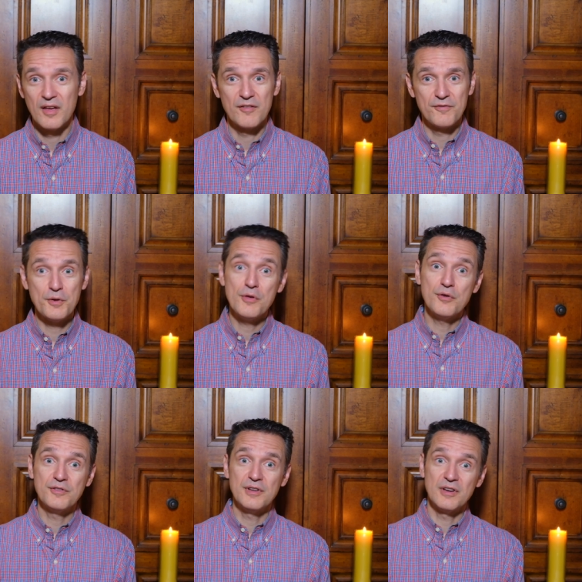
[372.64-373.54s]
For
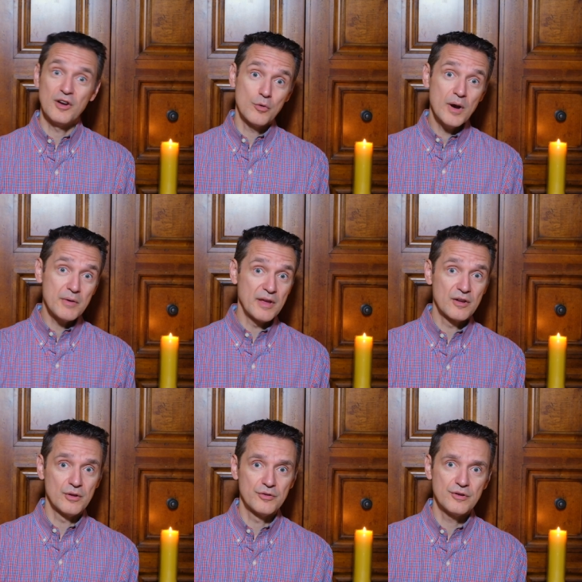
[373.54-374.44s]
those in agrarian
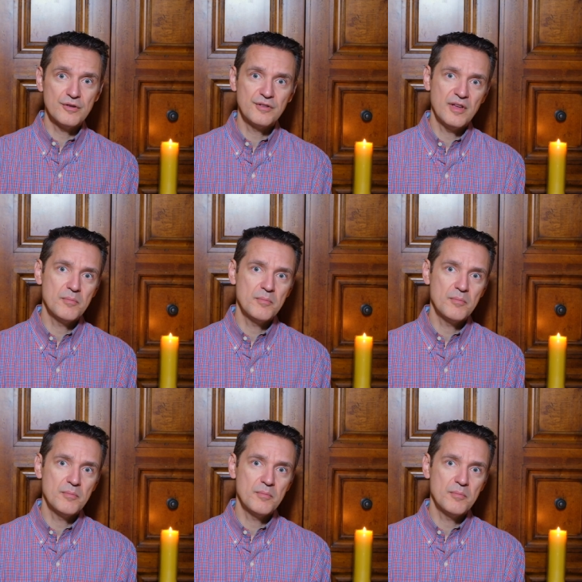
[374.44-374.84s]
cultures,